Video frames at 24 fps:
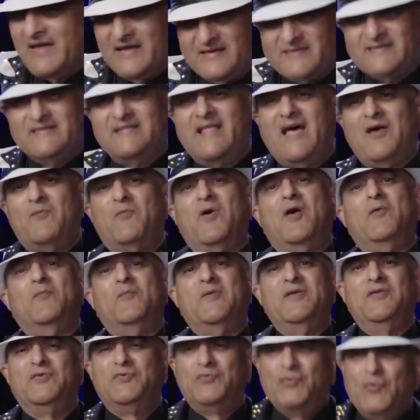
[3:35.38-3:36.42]
isn't that what
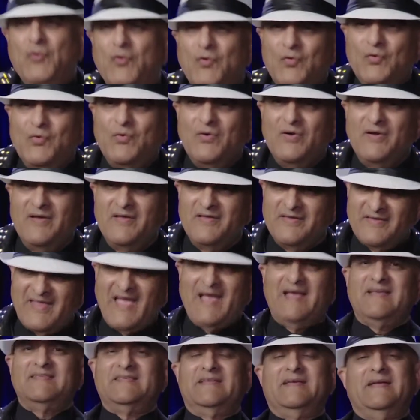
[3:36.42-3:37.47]
we do?
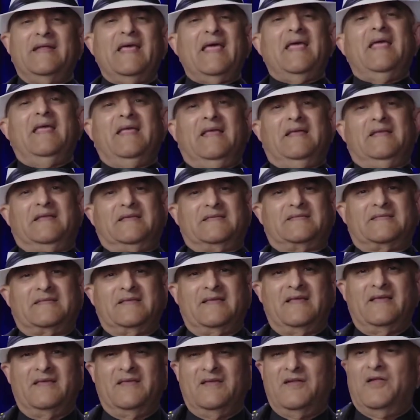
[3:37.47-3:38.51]
Yes, it is.
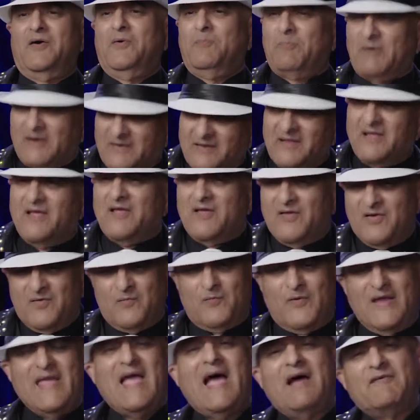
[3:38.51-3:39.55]
You know, but
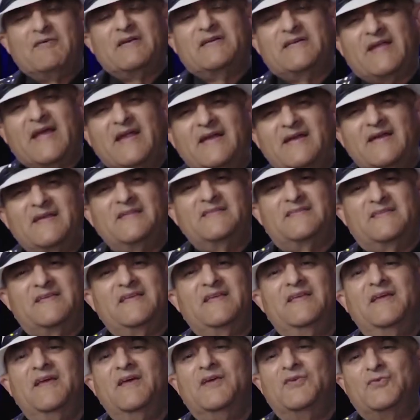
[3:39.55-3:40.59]
we have a
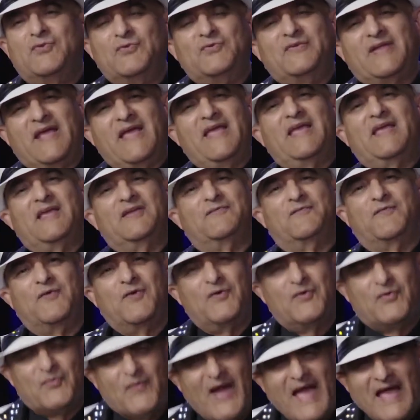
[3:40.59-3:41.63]
tendency to take it
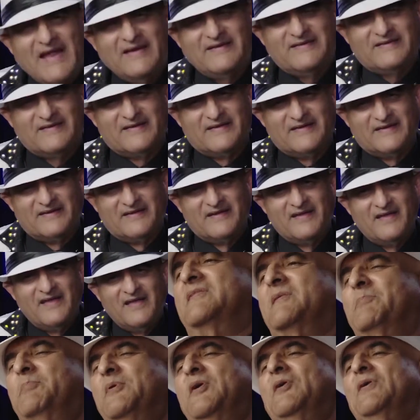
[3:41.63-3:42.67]
for granted.
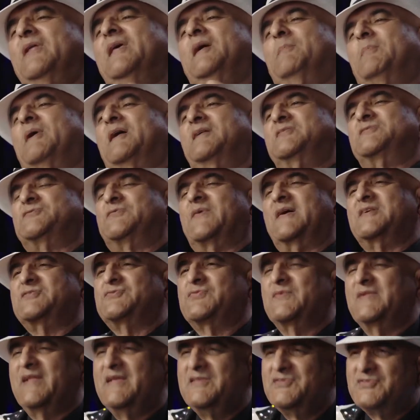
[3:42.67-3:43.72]
The beauty about
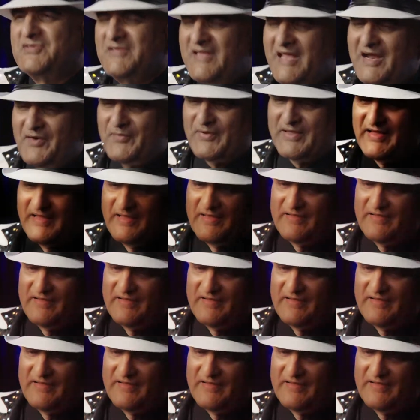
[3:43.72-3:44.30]
structural engineering